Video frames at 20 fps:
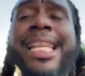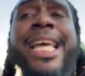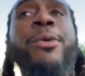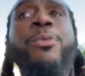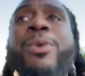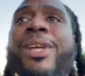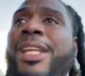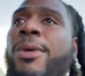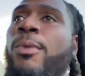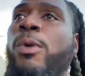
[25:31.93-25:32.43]
man.
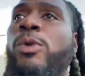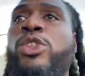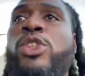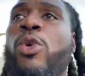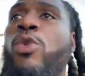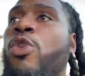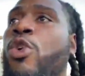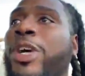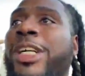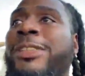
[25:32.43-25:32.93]
They really
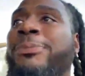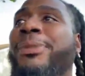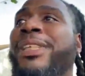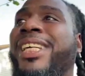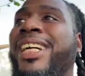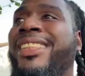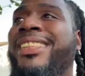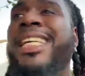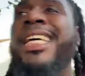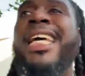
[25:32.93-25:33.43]
want your organs
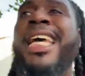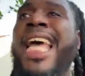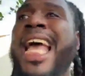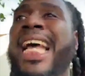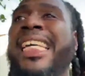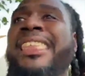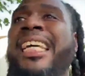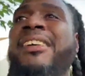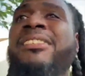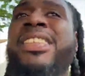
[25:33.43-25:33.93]
because,
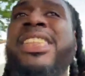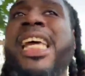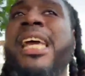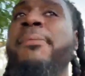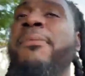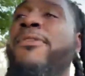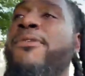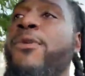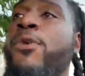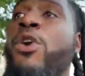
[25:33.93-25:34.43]
as I've
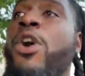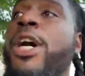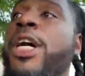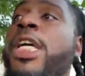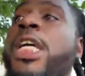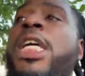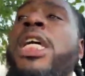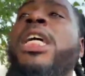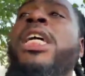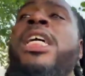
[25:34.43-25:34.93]
said
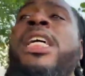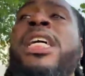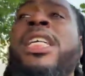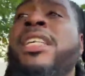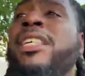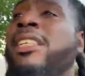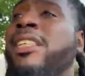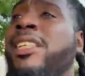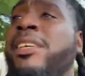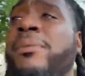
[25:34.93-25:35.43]
before,
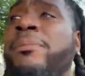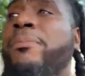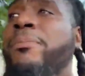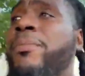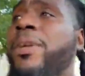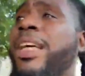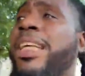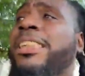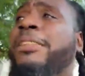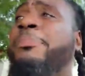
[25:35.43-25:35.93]

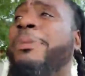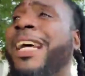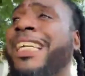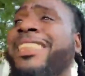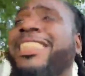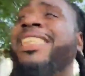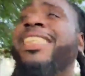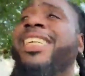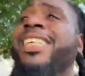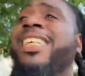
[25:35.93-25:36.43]

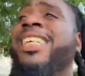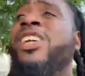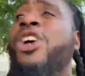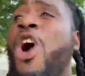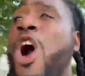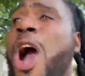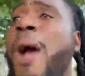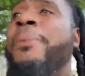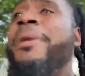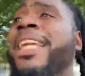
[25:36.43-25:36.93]
especially
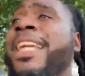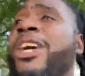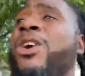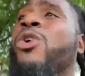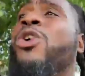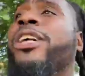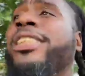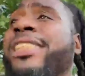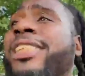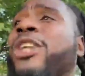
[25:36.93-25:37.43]

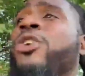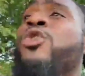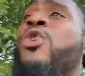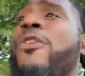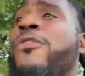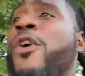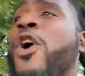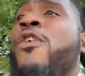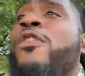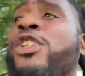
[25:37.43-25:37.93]
carbonated organs, they're
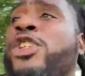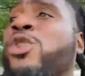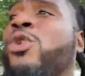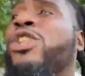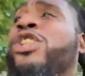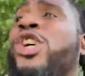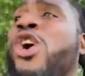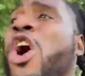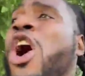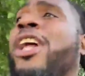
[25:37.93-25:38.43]
going for over
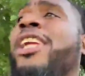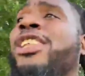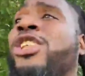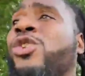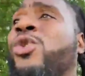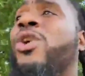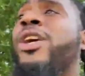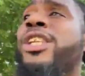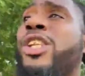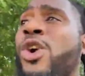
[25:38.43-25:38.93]
200. Your
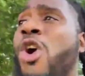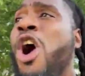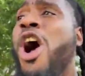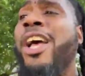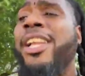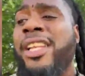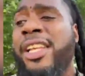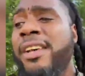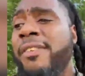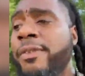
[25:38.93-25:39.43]
heart is going, your
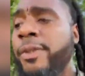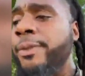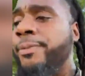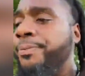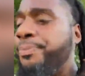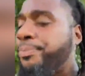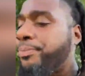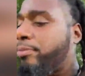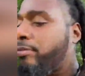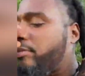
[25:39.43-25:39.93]
heart and
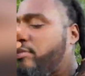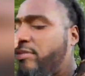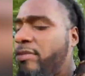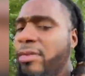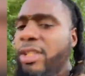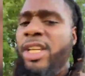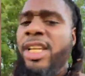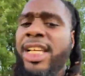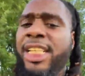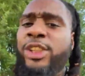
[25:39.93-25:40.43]
liver
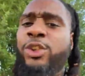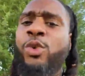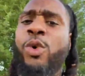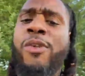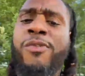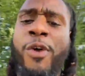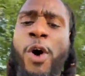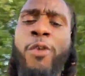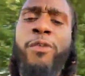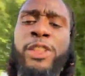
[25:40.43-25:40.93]
is
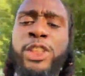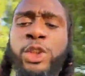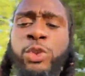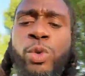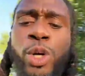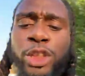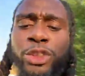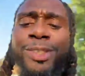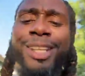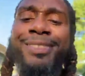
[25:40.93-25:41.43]
going for over
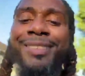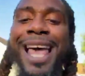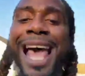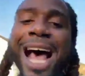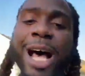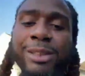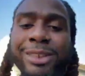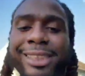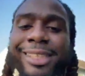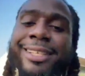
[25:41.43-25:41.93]

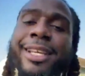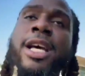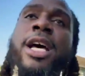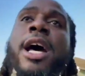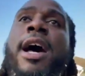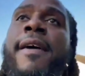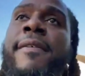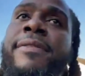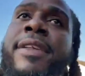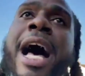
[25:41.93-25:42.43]

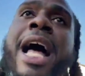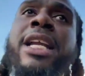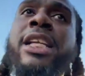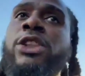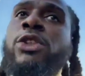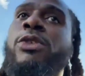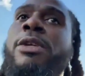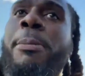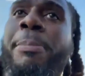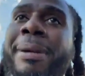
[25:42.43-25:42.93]

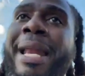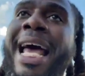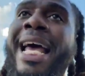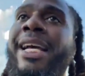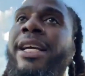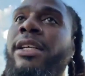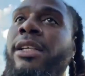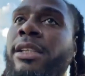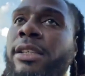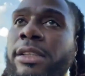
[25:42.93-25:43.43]
$200,000 on the
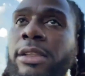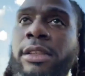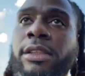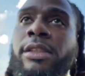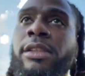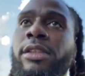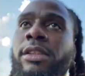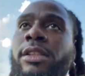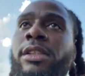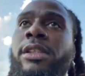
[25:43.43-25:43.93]
black,
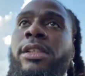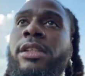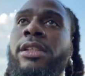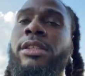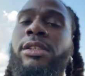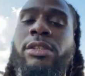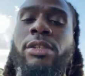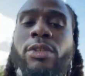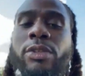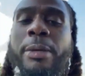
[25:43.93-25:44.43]

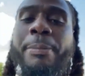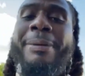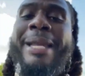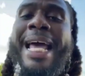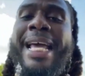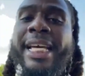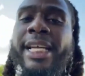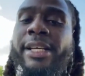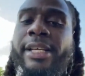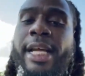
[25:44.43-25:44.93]
on the
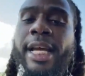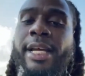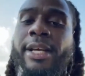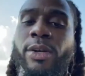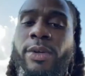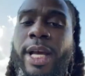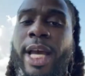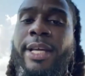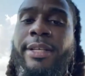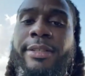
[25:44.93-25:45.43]
black
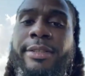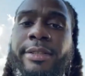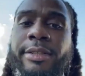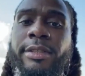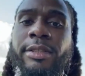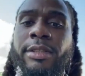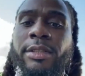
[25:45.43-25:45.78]
internet, okay?